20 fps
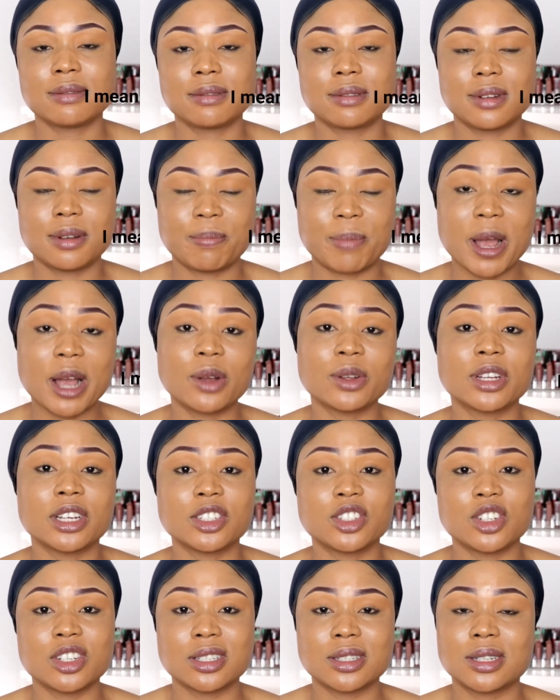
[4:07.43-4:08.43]
The
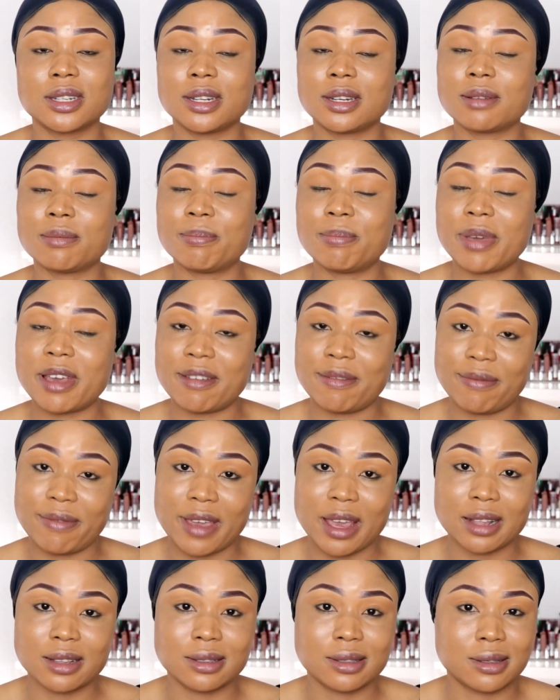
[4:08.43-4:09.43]
powder just did the
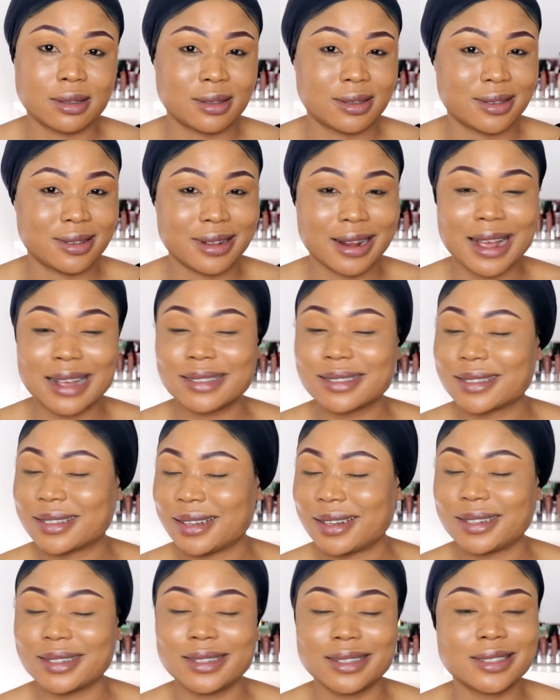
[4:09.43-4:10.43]
perfect, as
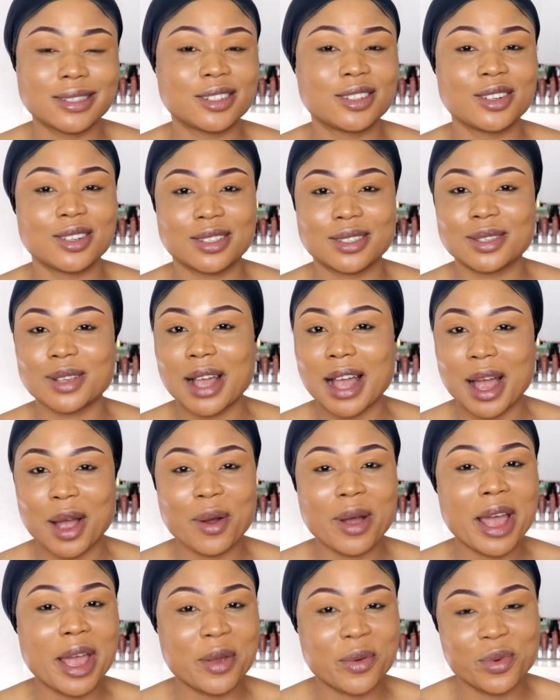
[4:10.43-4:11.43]
in this is just
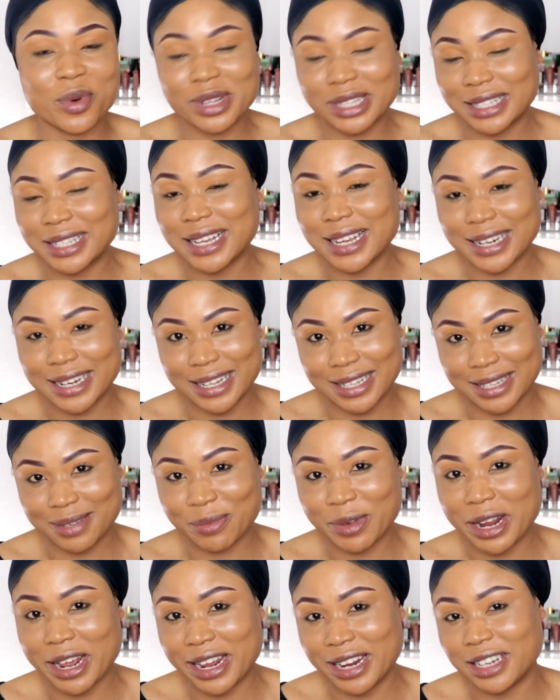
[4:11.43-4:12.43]
how I wanted it,
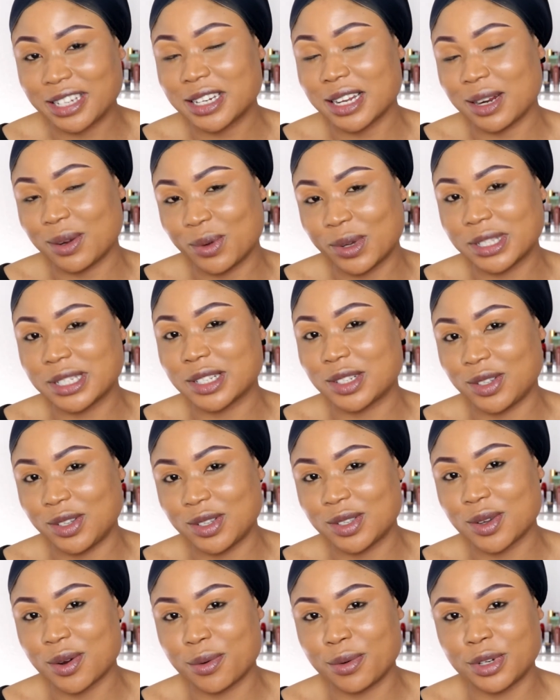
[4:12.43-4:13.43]
but I initially wanted to
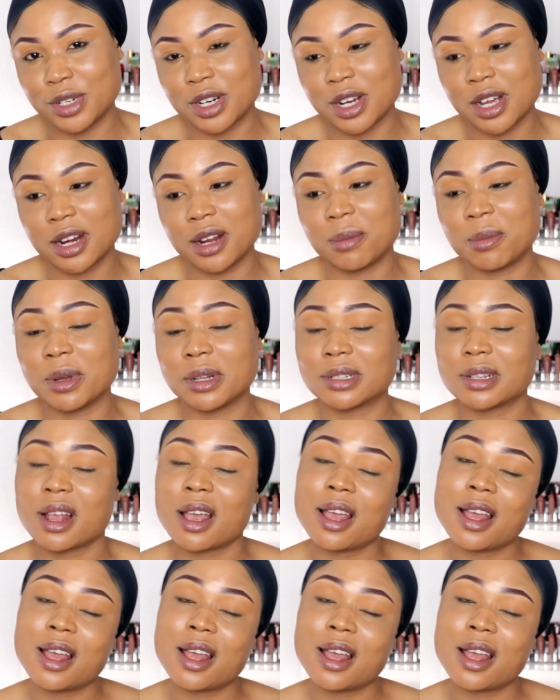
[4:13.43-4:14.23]
use orange color, but